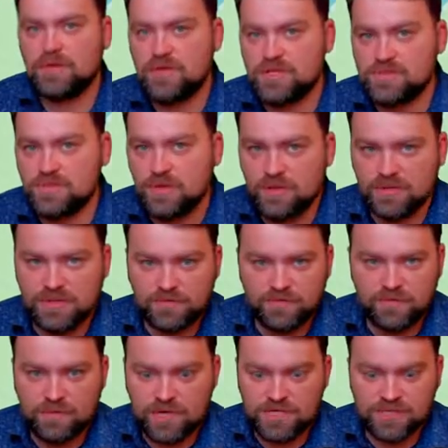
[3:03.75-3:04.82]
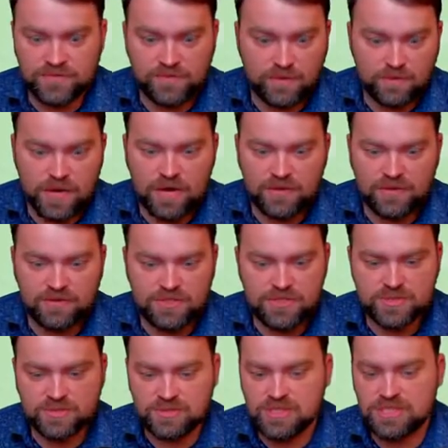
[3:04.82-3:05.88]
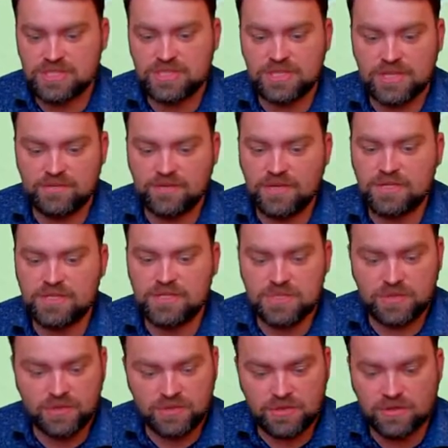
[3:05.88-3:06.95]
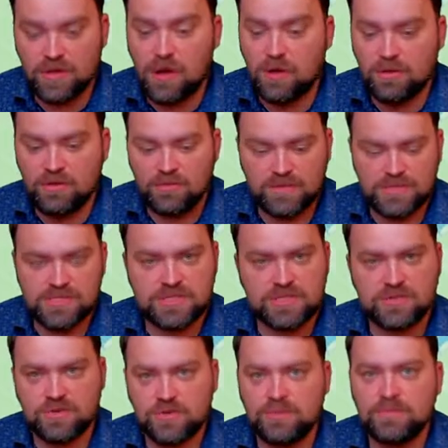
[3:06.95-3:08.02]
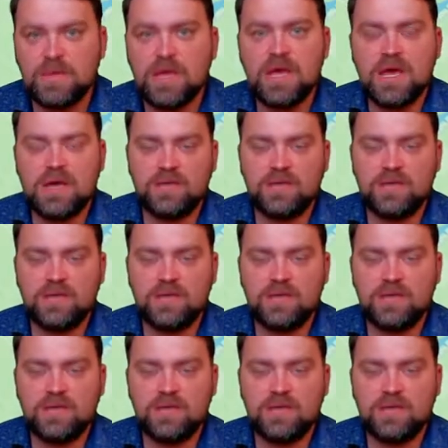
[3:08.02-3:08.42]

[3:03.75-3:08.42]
because we got the information from other resources that we encircled all of this group.